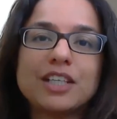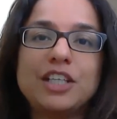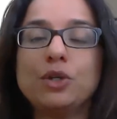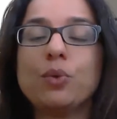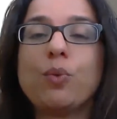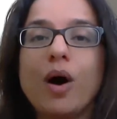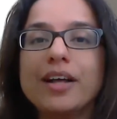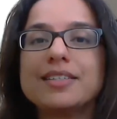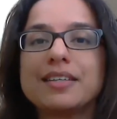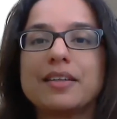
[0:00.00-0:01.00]
you
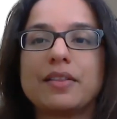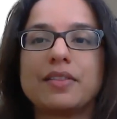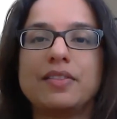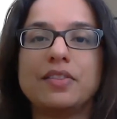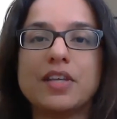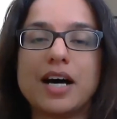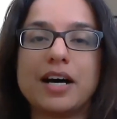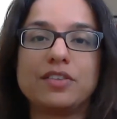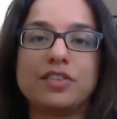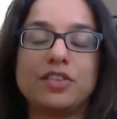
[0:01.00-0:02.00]
want
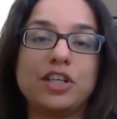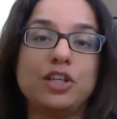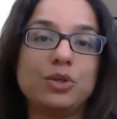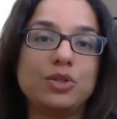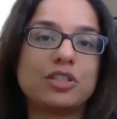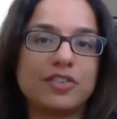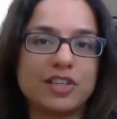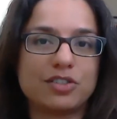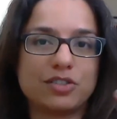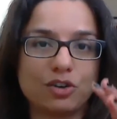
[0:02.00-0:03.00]
the use of
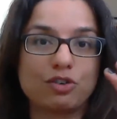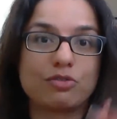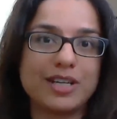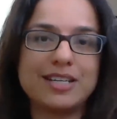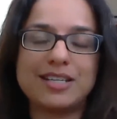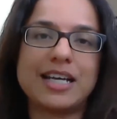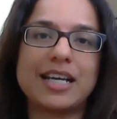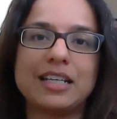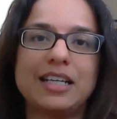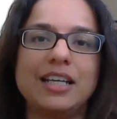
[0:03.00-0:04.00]
this grid
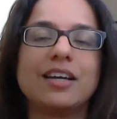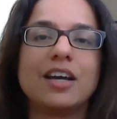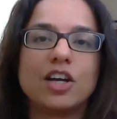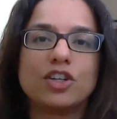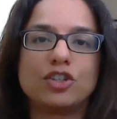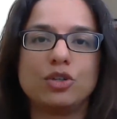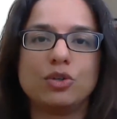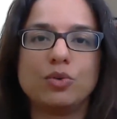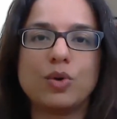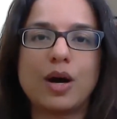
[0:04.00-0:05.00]
technique
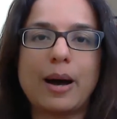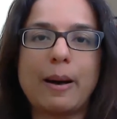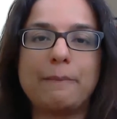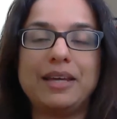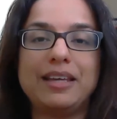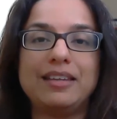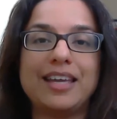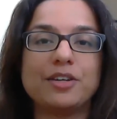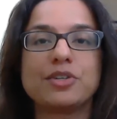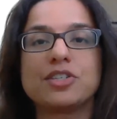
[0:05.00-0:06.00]
to be the
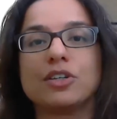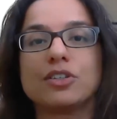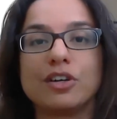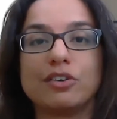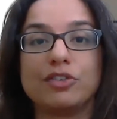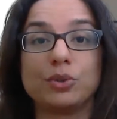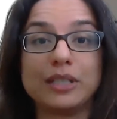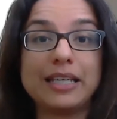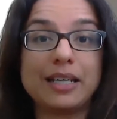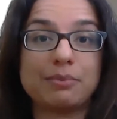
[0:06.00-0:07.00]
end result of you
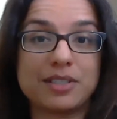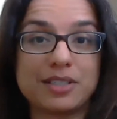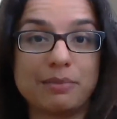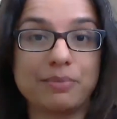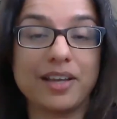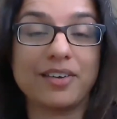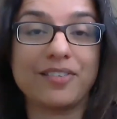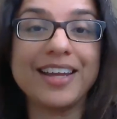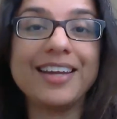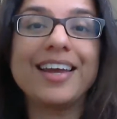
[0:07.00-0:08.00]
leading up to something,
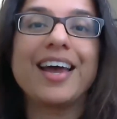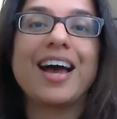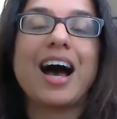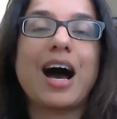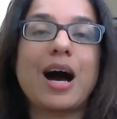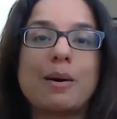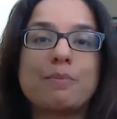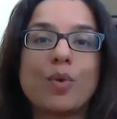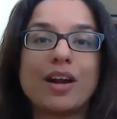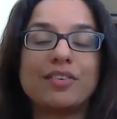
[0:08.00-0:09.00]
right?
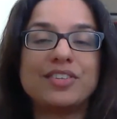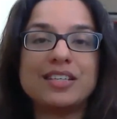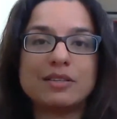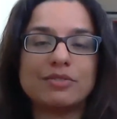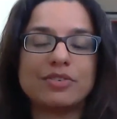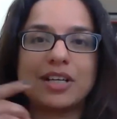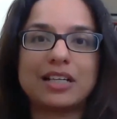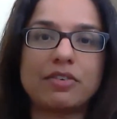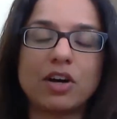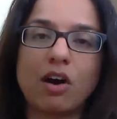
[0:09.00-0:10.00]
What I've seen some very
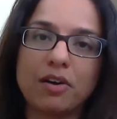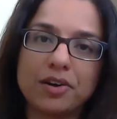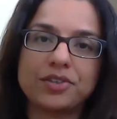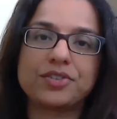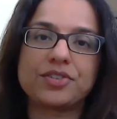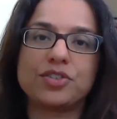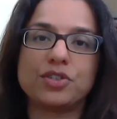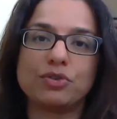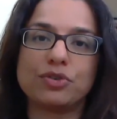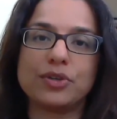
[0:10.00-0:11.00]
clever artists
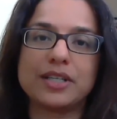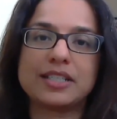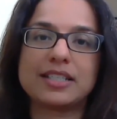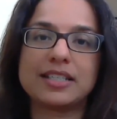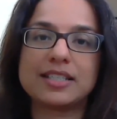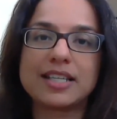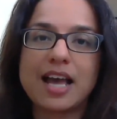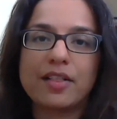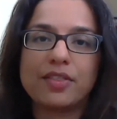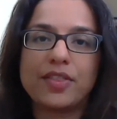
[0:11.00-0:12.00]
do, for instance,
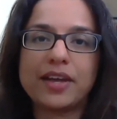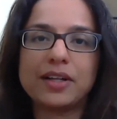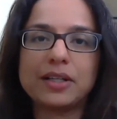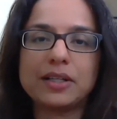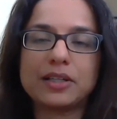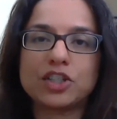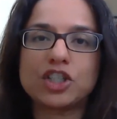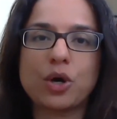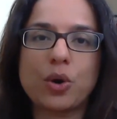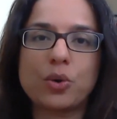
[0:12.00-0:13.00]
they'll
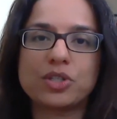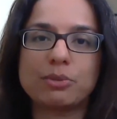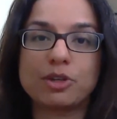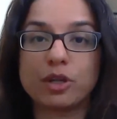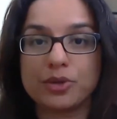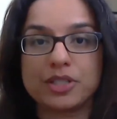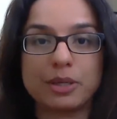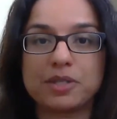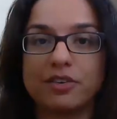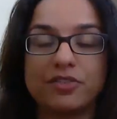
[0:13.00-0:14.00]
show some
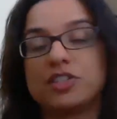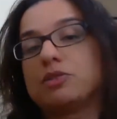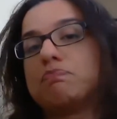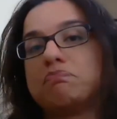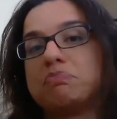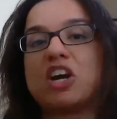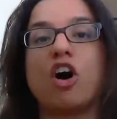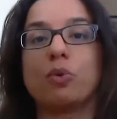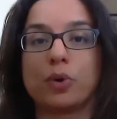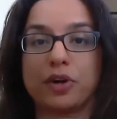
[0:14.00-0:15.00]
close-ups of this big
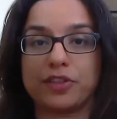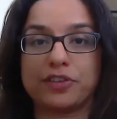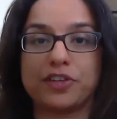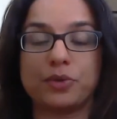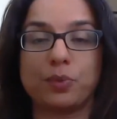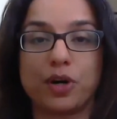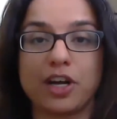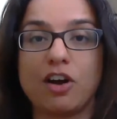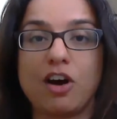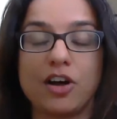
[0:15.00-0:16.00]
artwork that they're
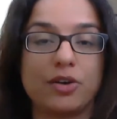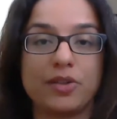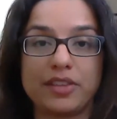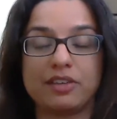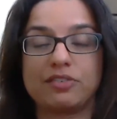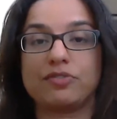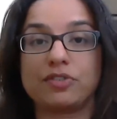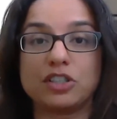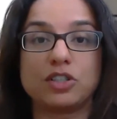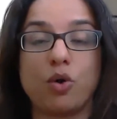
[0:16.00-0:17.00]
working on or that they've
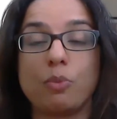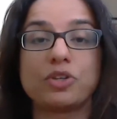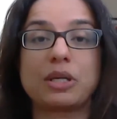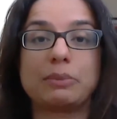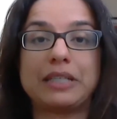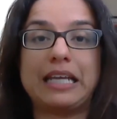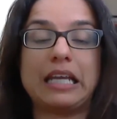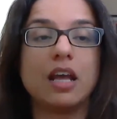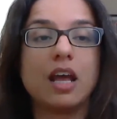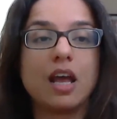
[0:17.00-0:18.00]
almost
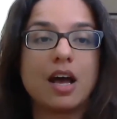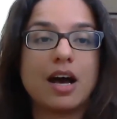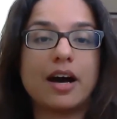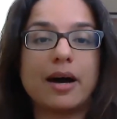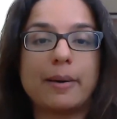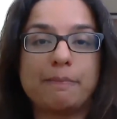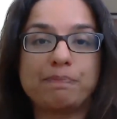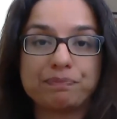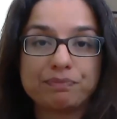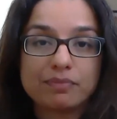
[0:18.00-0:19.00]
completed.
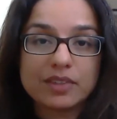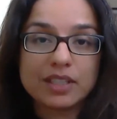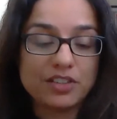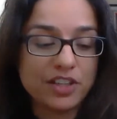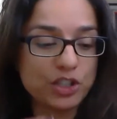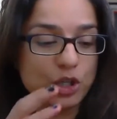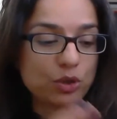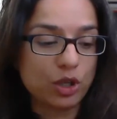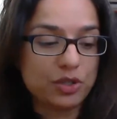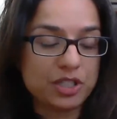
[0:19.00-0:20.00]
They'll show
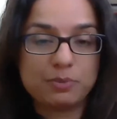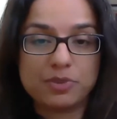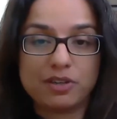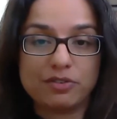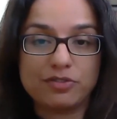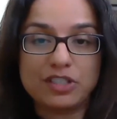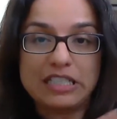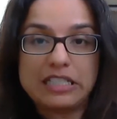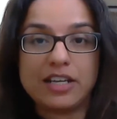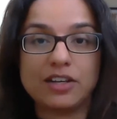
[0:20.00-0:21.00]
close-ups of
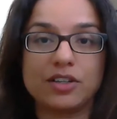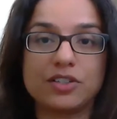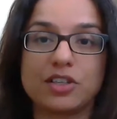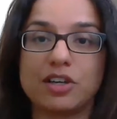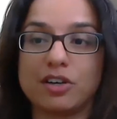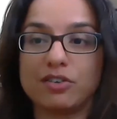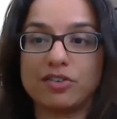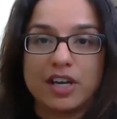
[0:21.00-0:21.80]
details of